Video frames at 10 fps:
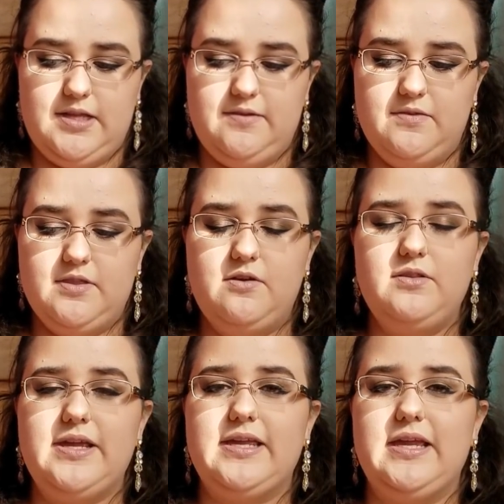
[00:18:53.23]
even
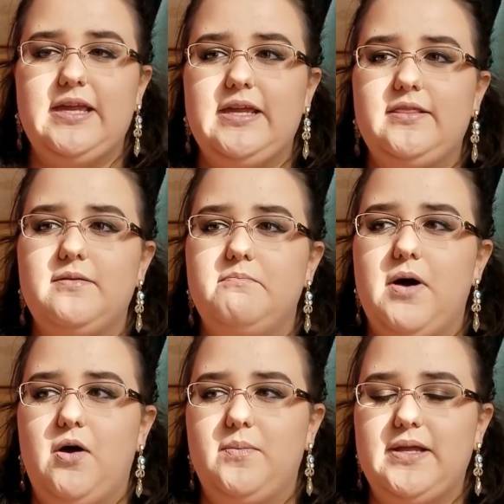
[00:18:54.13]
though like in the
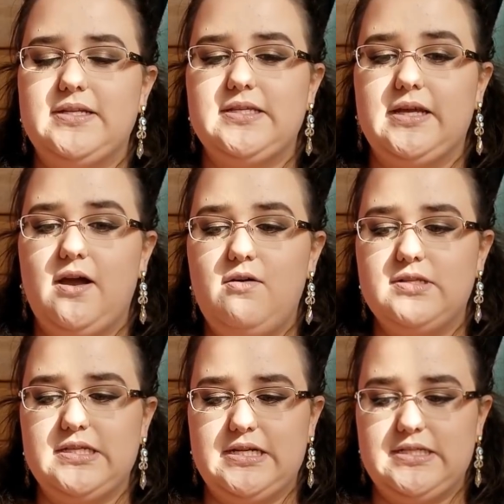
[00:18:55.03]
moment it's like, oh,
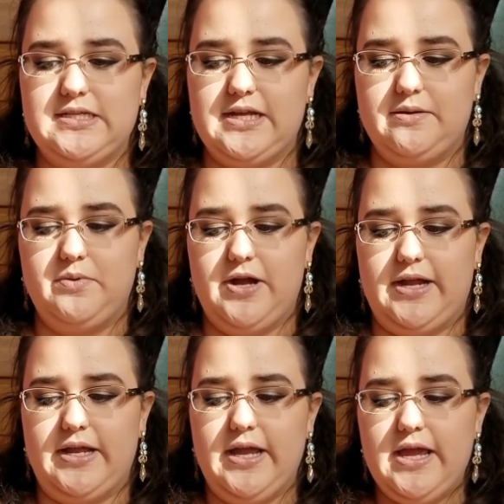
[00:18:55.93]
it's nice to take a
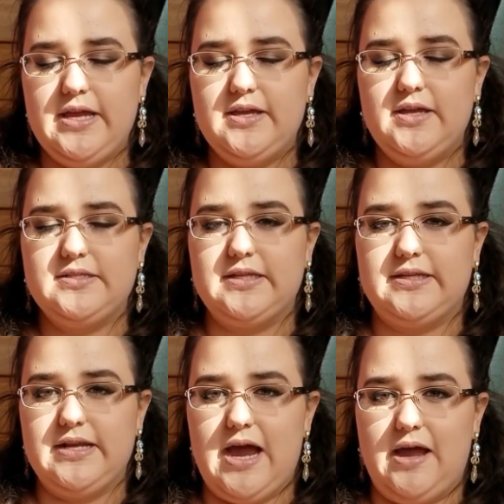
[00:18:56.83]
break, it's
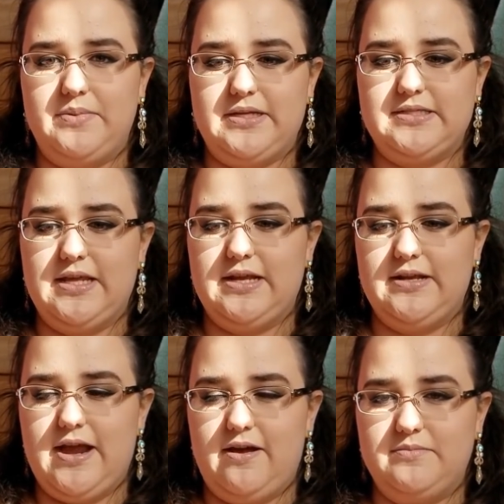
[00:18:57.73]
like not, because
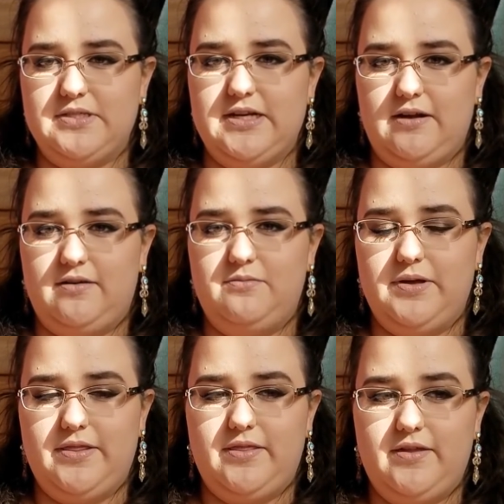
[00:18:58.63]
then now I'm stuck
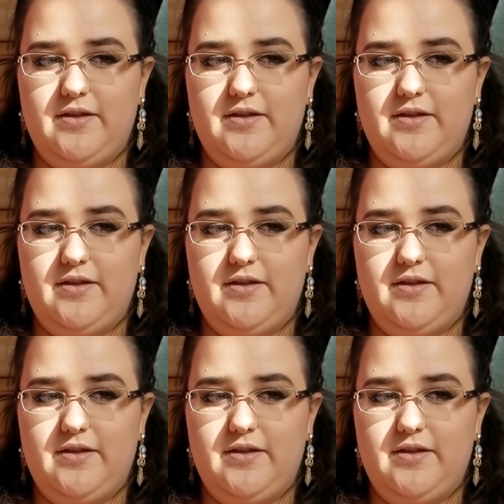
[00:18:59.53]
with